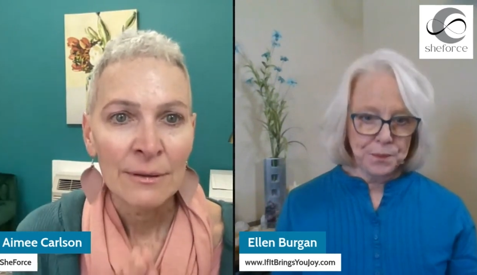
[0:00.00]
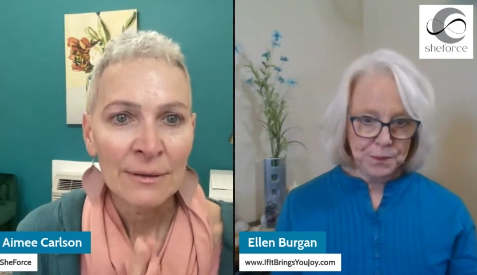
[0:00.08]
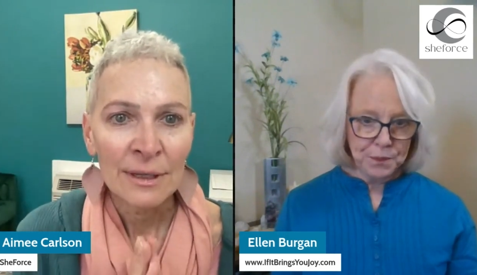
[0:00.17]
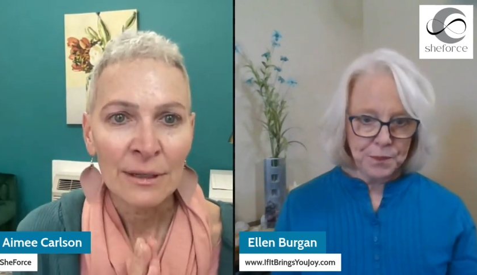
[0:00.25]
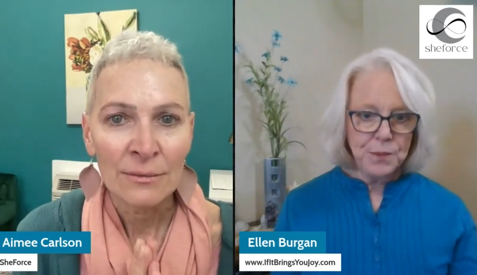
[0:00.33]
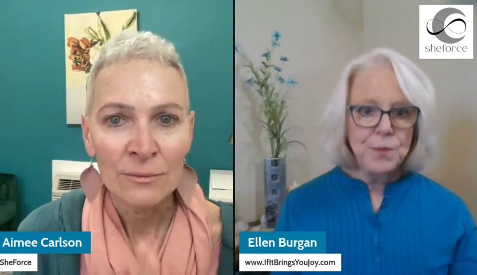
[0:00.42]

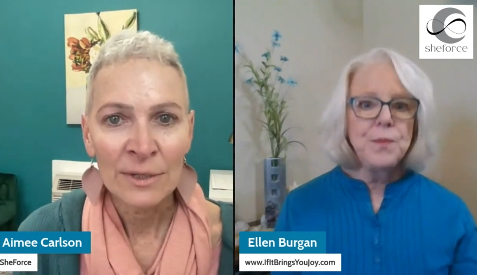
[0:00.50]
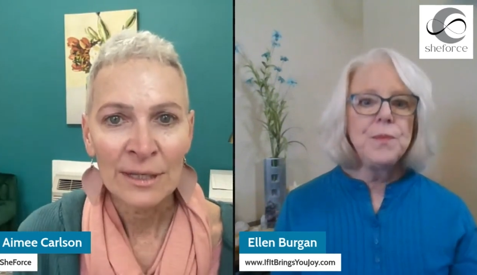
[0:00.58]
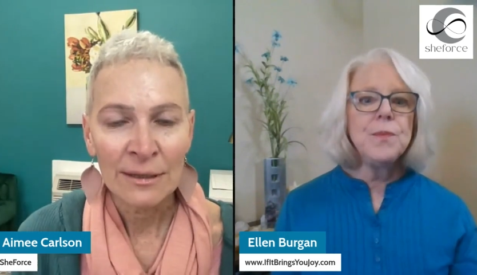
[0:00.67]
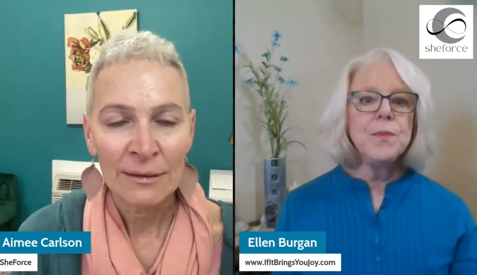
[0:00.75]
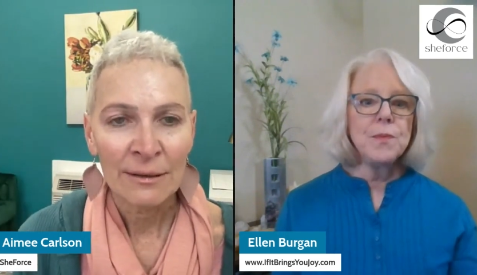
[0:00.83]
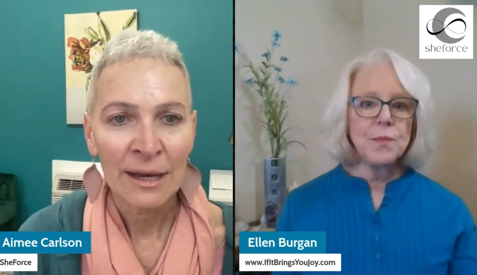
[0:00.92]
Speaker 1: that
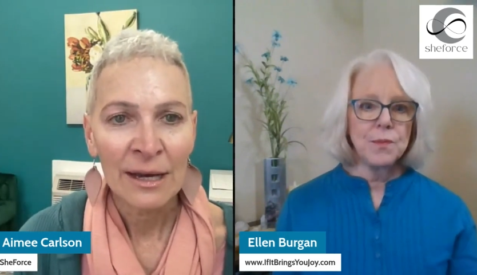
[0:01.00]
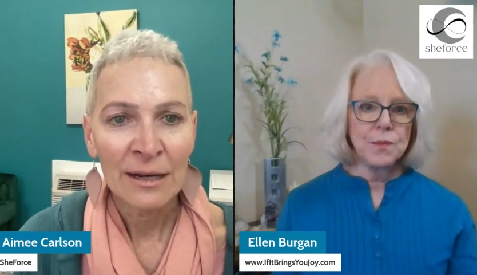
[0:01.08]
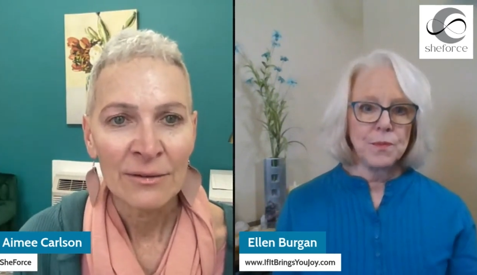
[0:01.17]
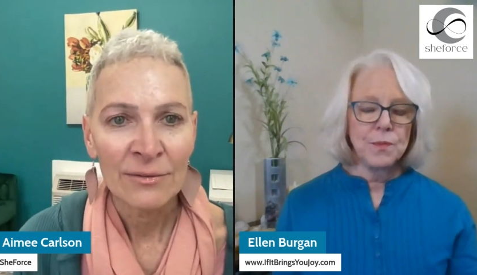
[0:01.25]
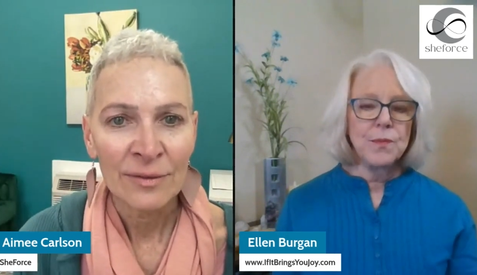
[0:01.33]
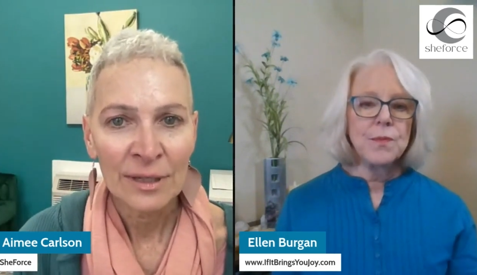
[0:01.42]
we
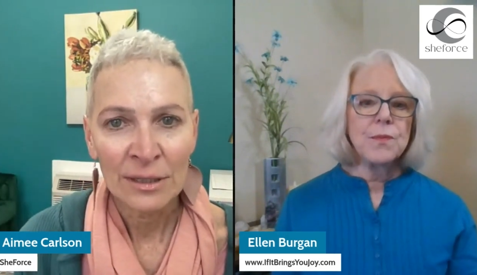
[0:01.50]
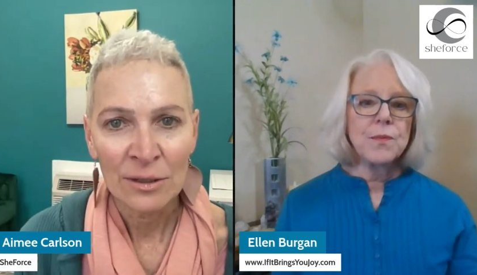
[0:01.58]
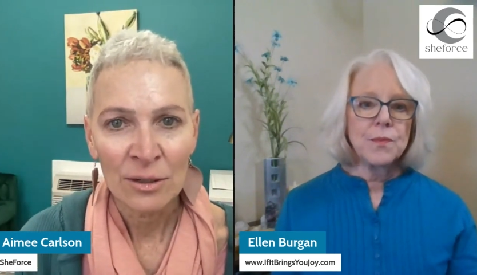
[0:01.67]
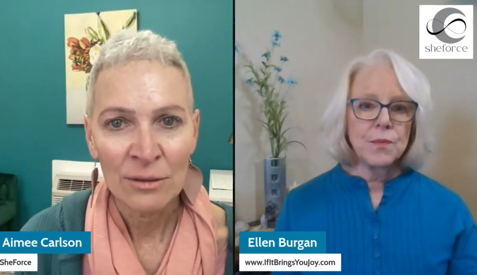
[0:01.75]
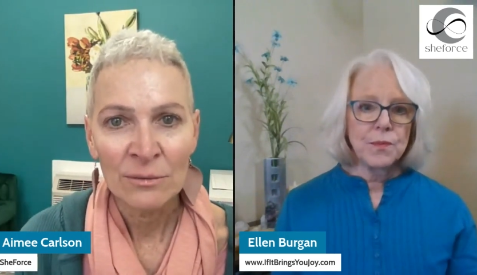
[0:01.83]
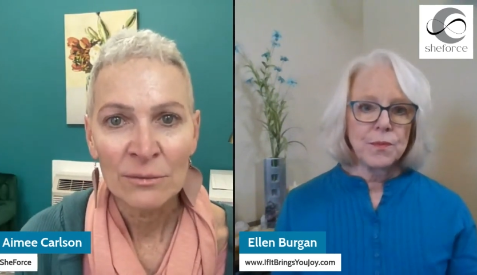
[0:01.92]
have in
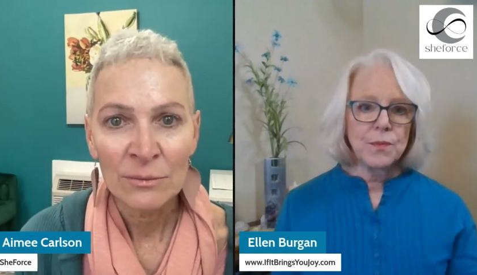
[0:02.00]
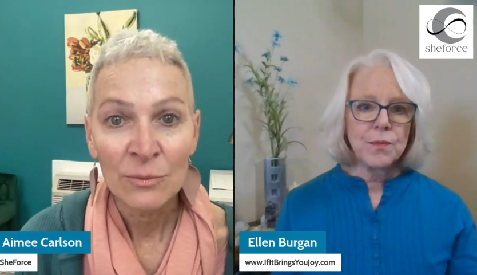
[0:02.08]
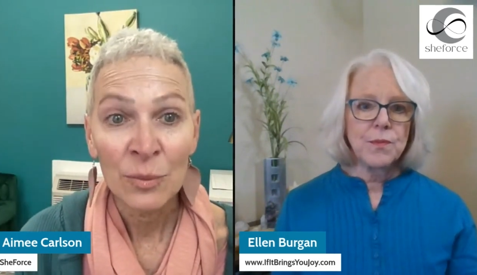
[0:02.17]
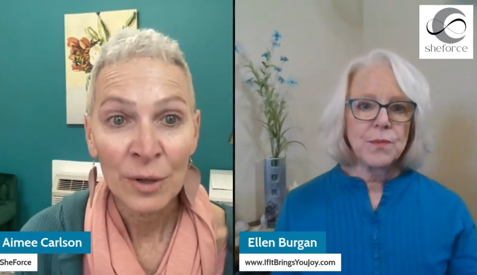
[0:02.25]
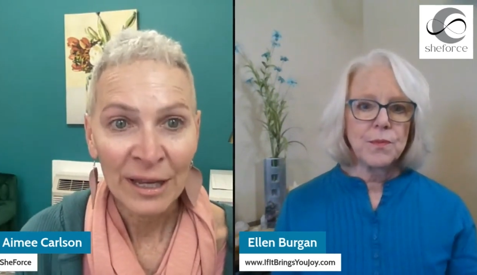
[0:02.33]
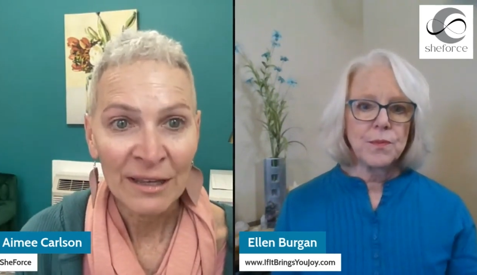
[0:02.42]
our
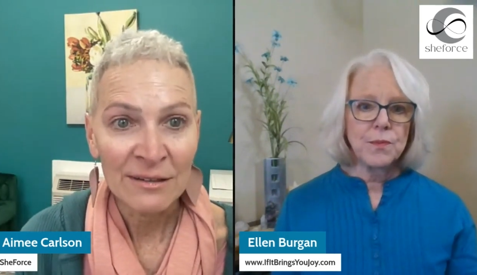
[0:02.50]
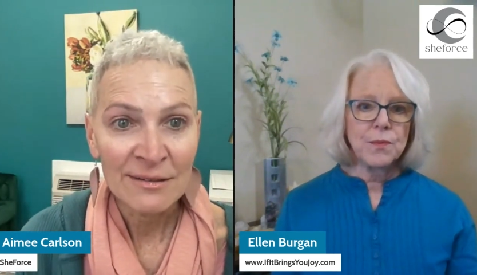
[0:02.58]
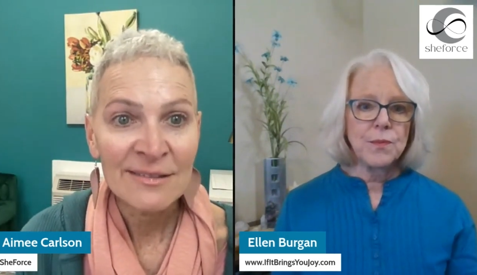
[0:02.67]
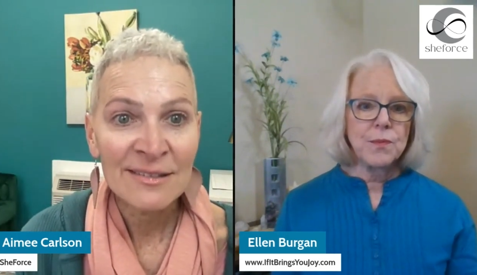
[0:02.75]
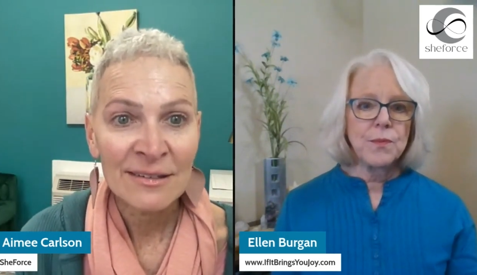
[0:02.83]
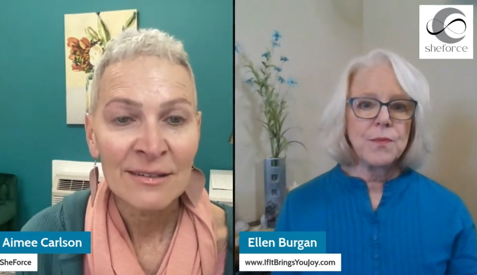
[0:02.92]

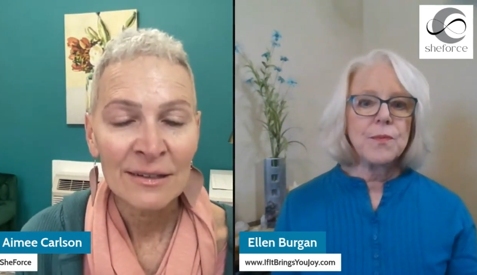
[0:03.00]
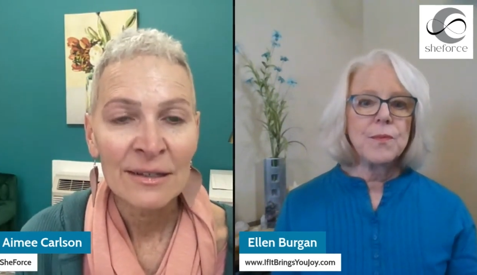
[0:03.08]
brains